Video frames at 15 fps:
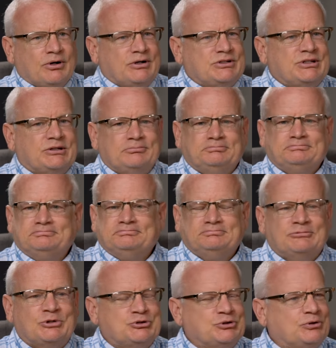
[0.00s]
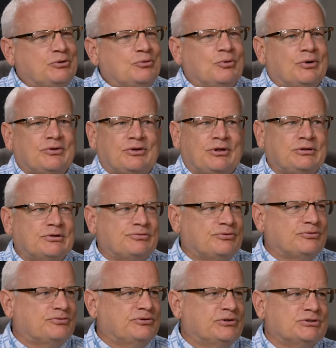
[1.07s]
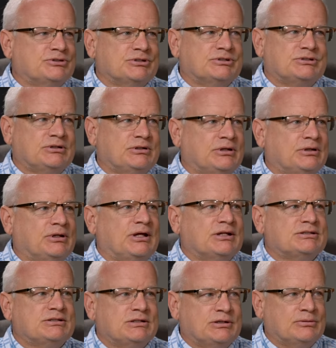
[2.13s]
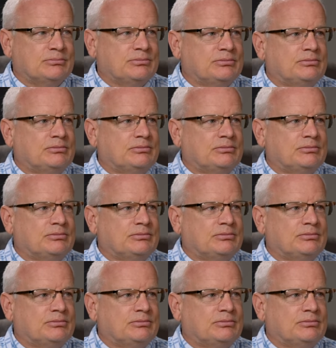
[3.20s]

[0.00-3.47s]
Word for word: I said, there's only one thing that fulfills us, and that's him.